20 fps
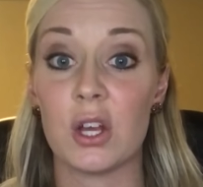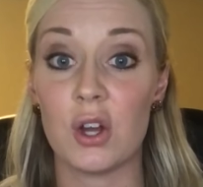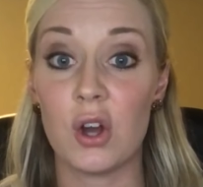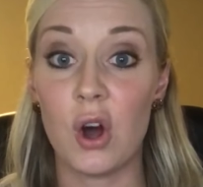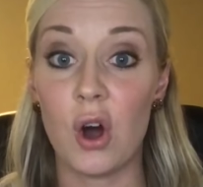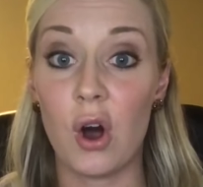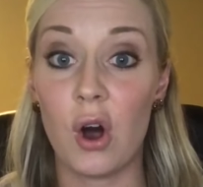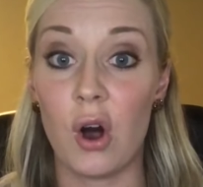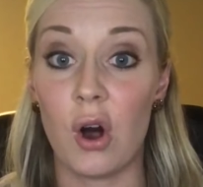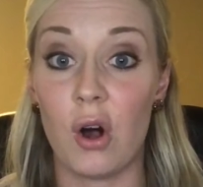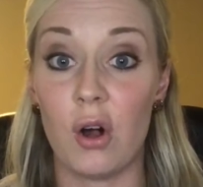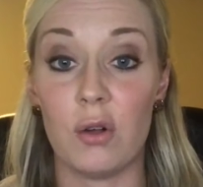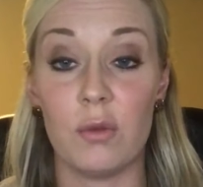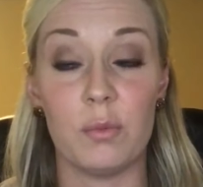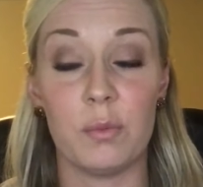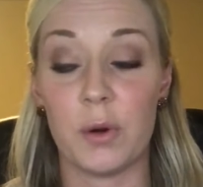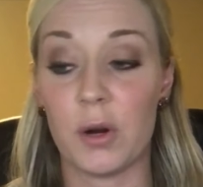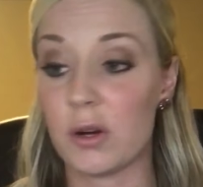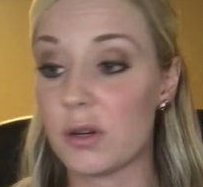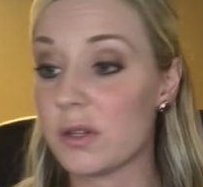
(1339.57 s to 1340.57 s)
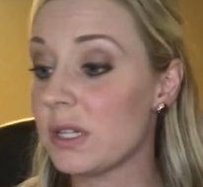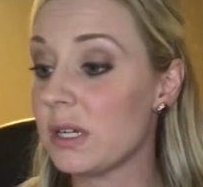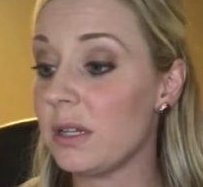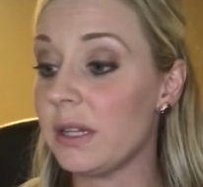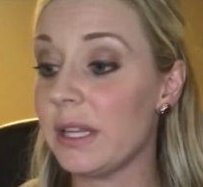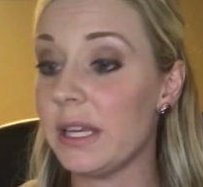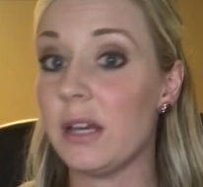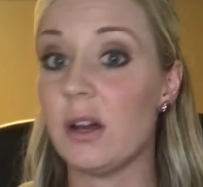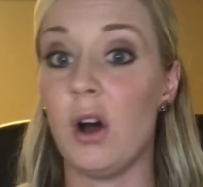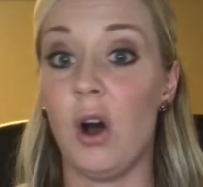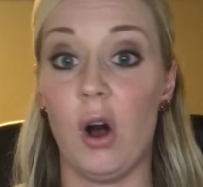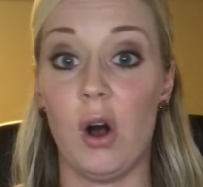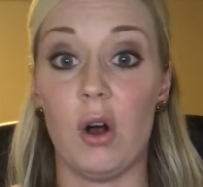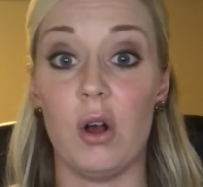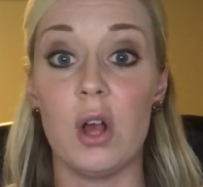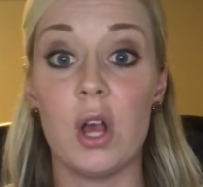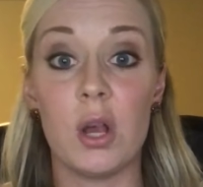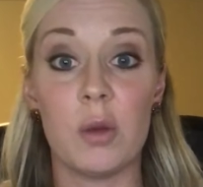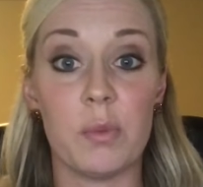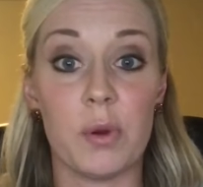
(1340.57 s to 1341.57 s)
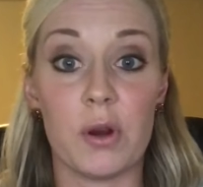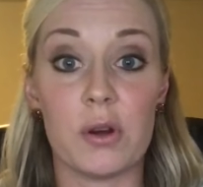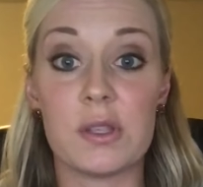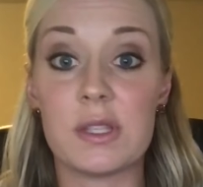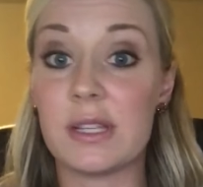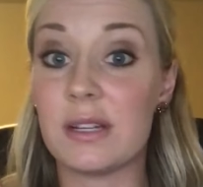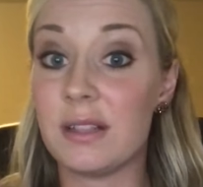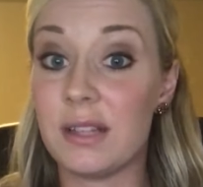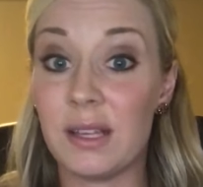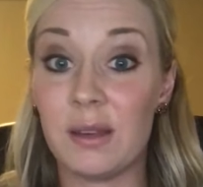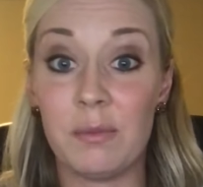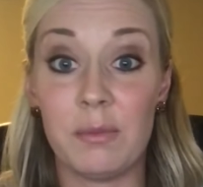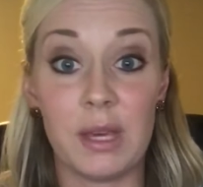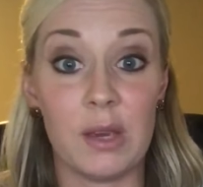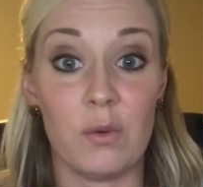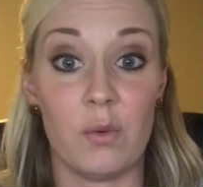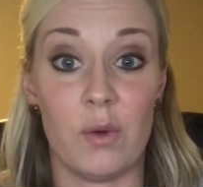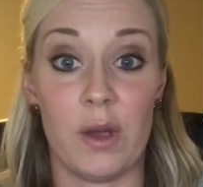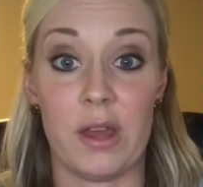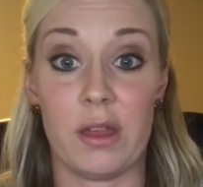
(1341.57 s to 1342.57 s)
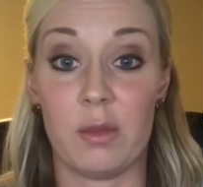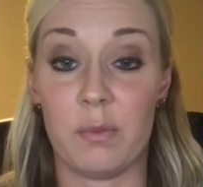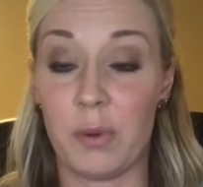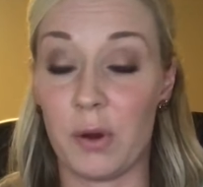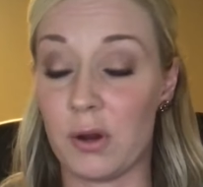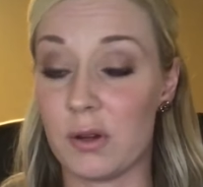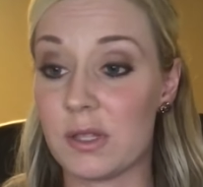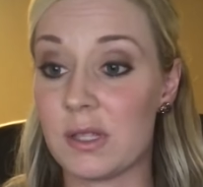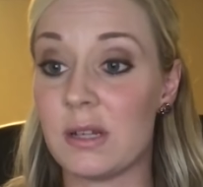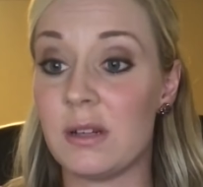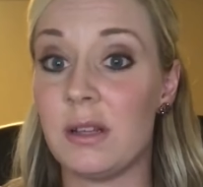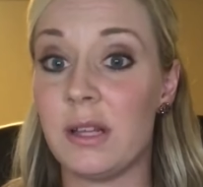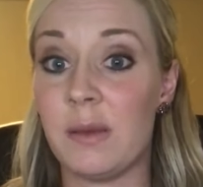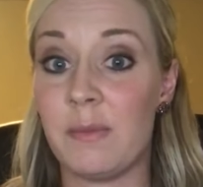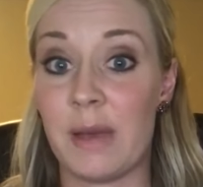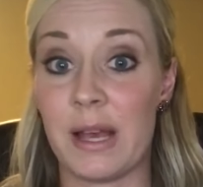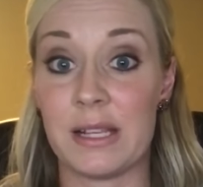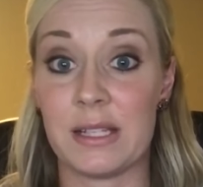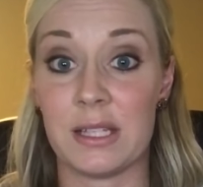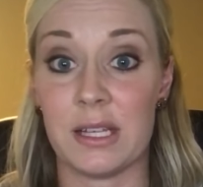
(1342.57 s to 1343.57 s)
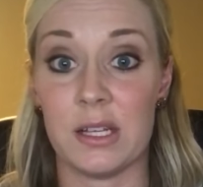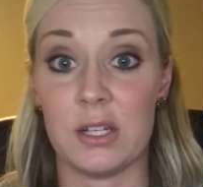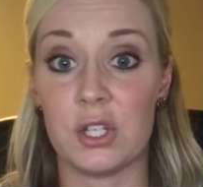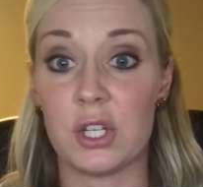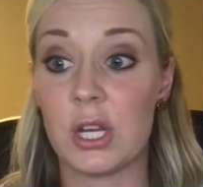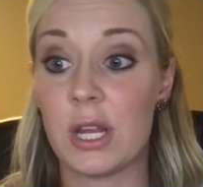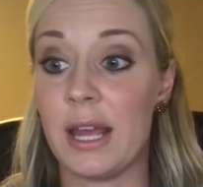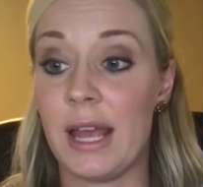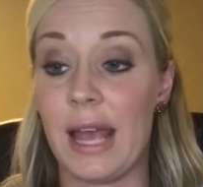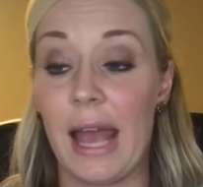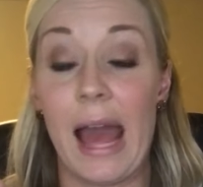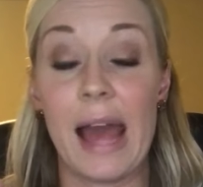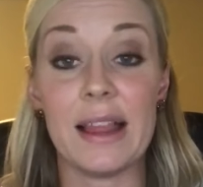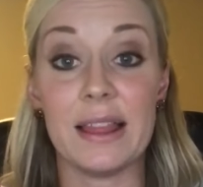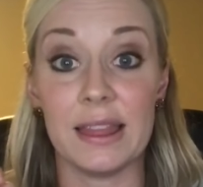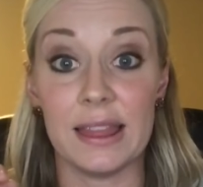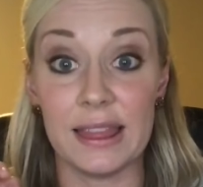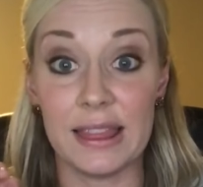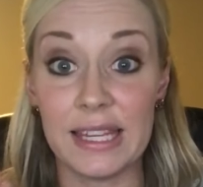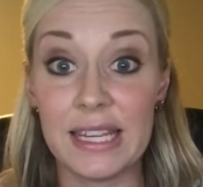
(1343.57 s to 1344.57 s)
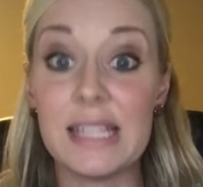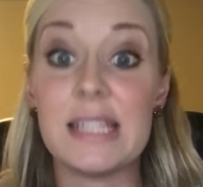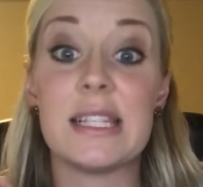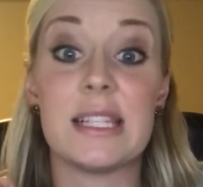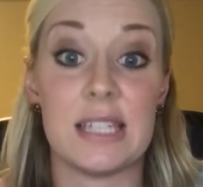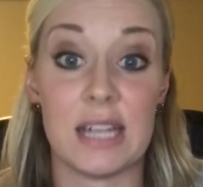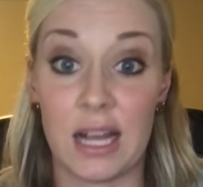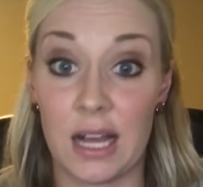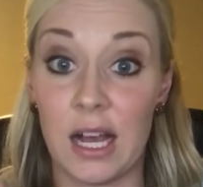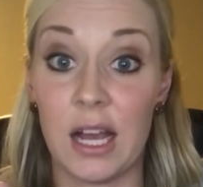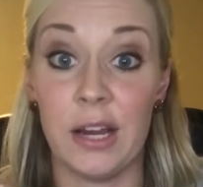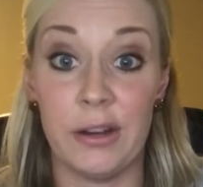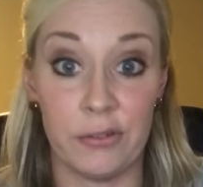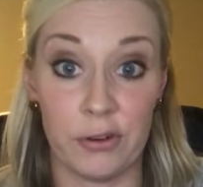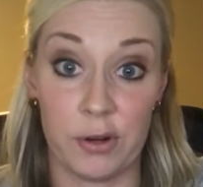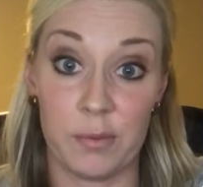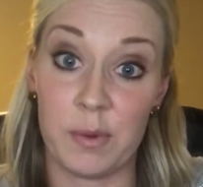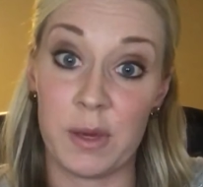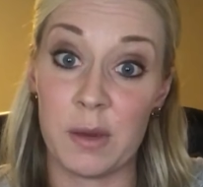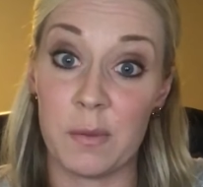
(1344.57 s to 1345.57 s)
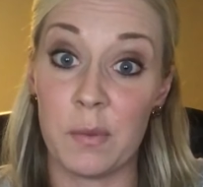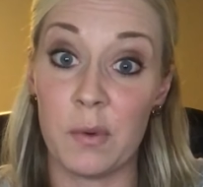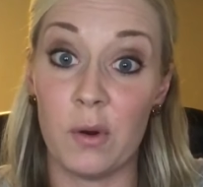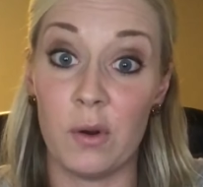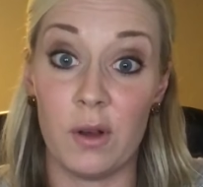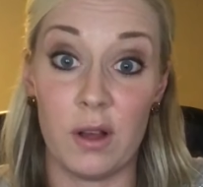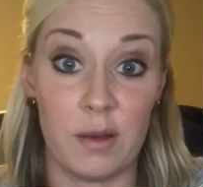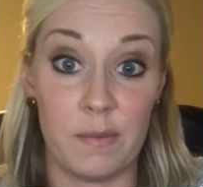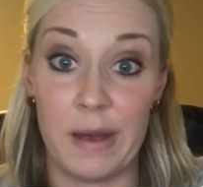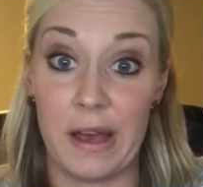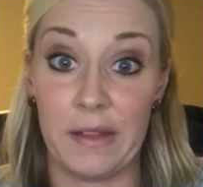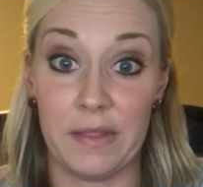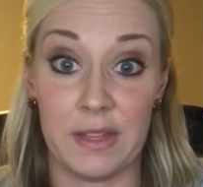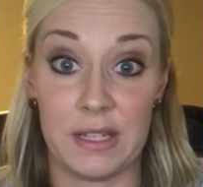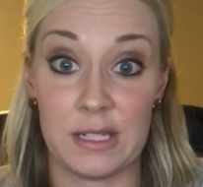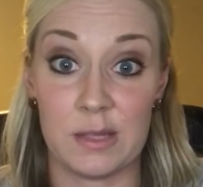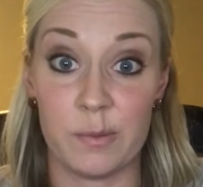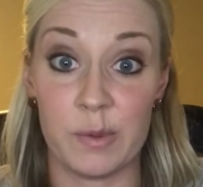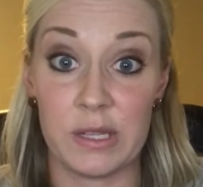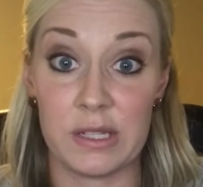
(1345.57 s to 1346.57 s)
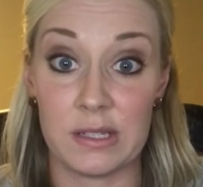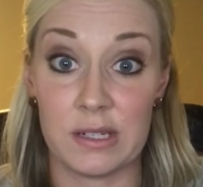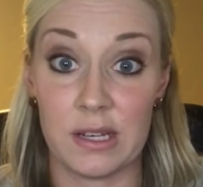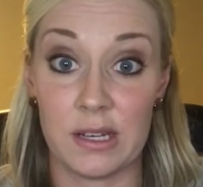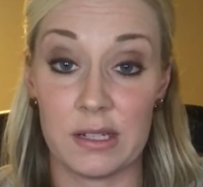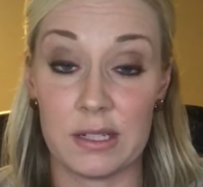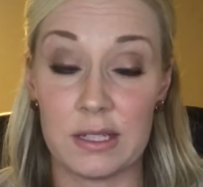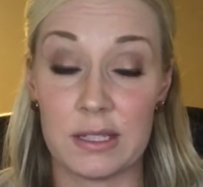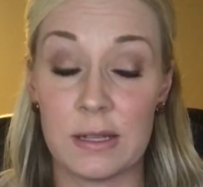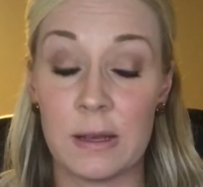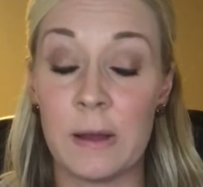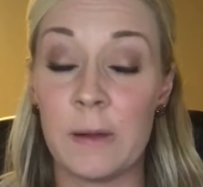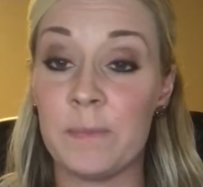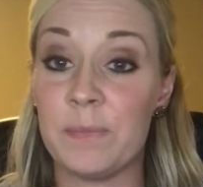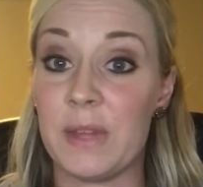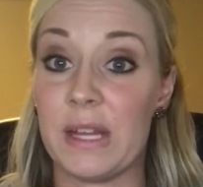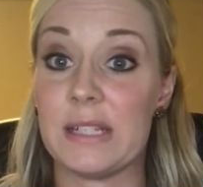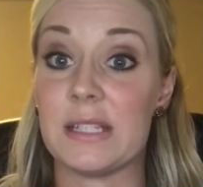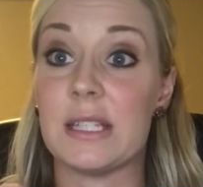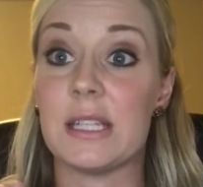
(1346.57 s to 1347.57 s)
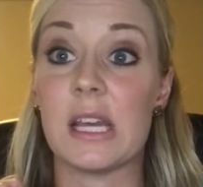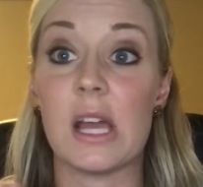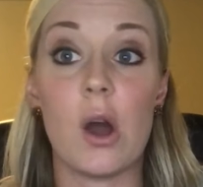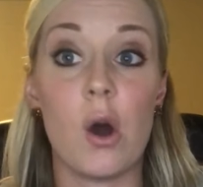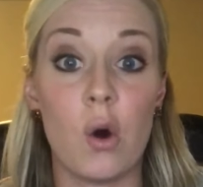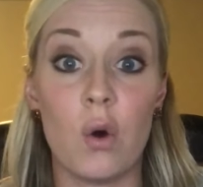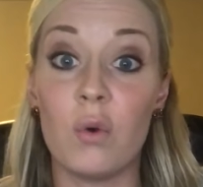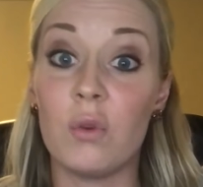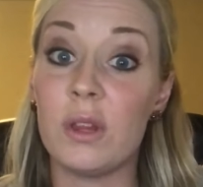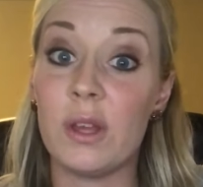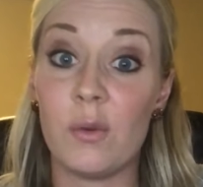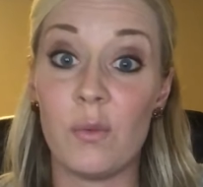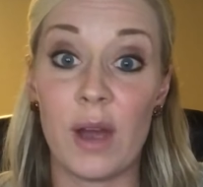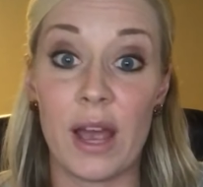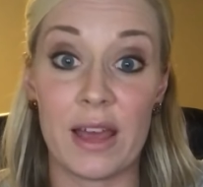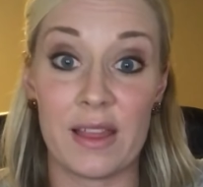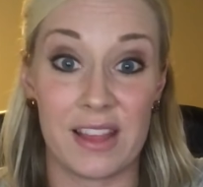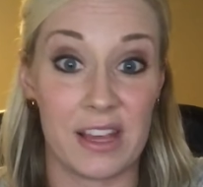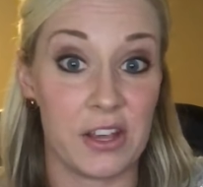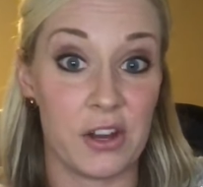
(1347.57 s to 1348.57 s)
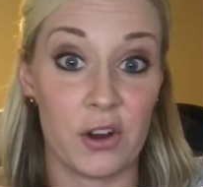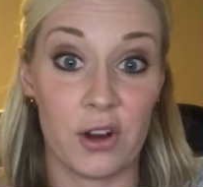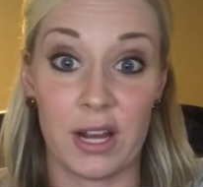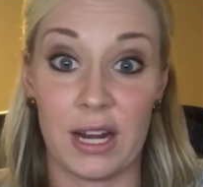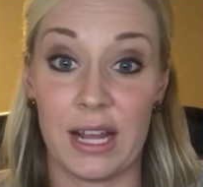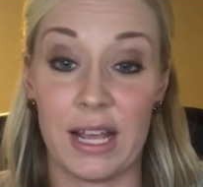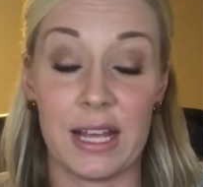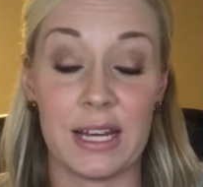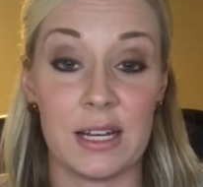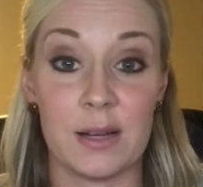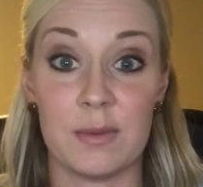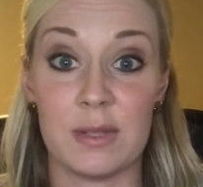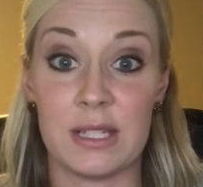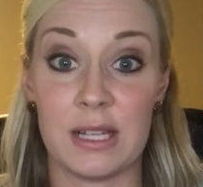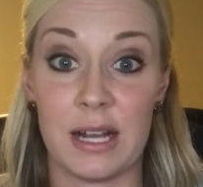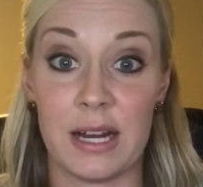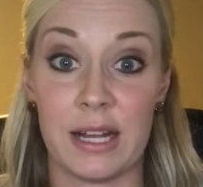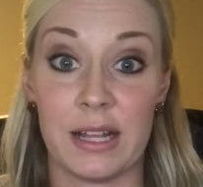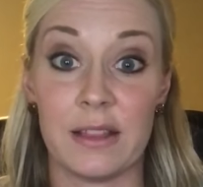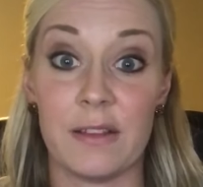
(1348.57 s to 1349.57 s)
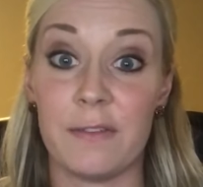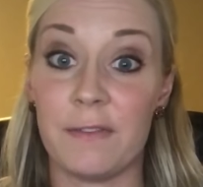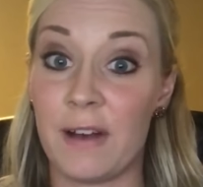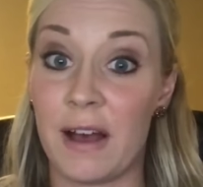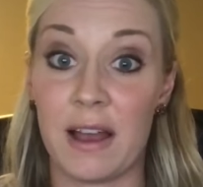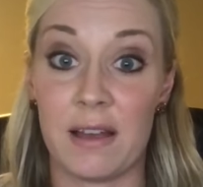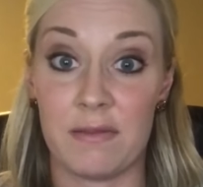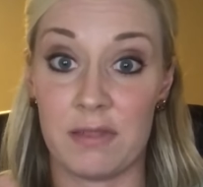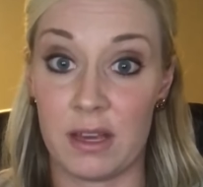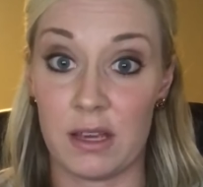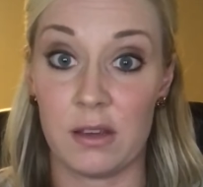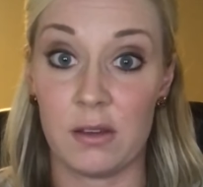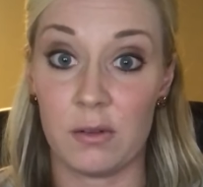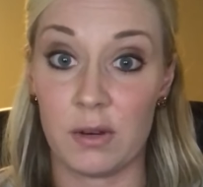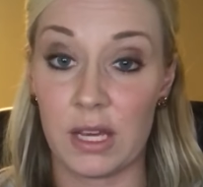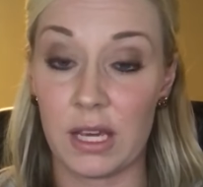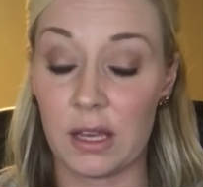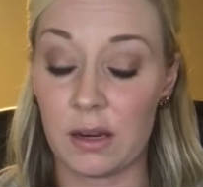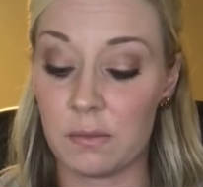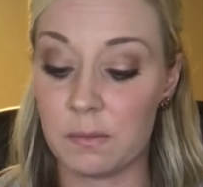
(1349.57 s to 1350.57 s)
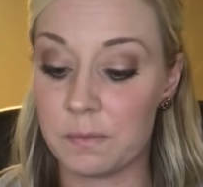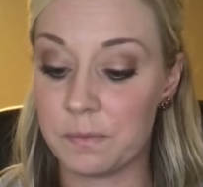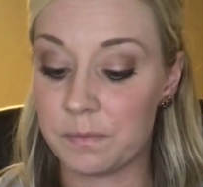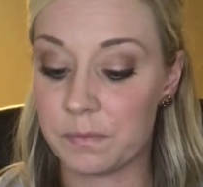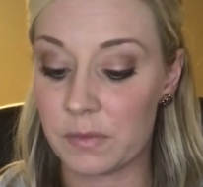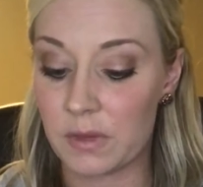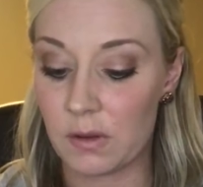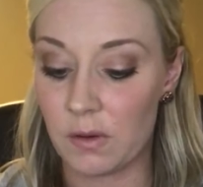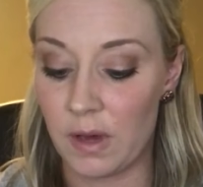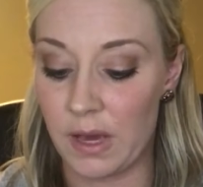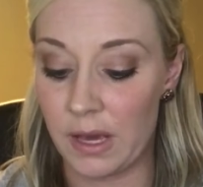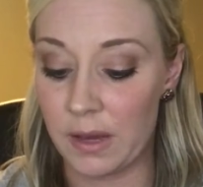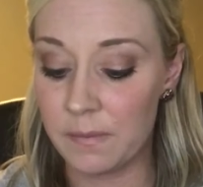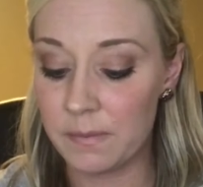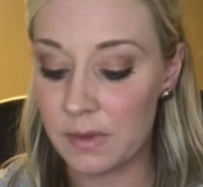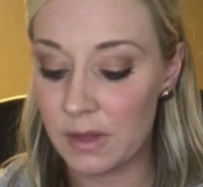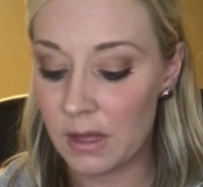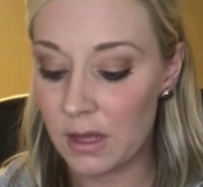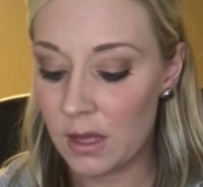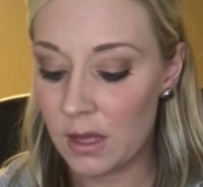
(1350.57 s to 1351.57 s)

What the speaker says: personally meet with, personally message at least 100 people about this business. That's the only way that you're going to end up signing the 5 that you need. Okay?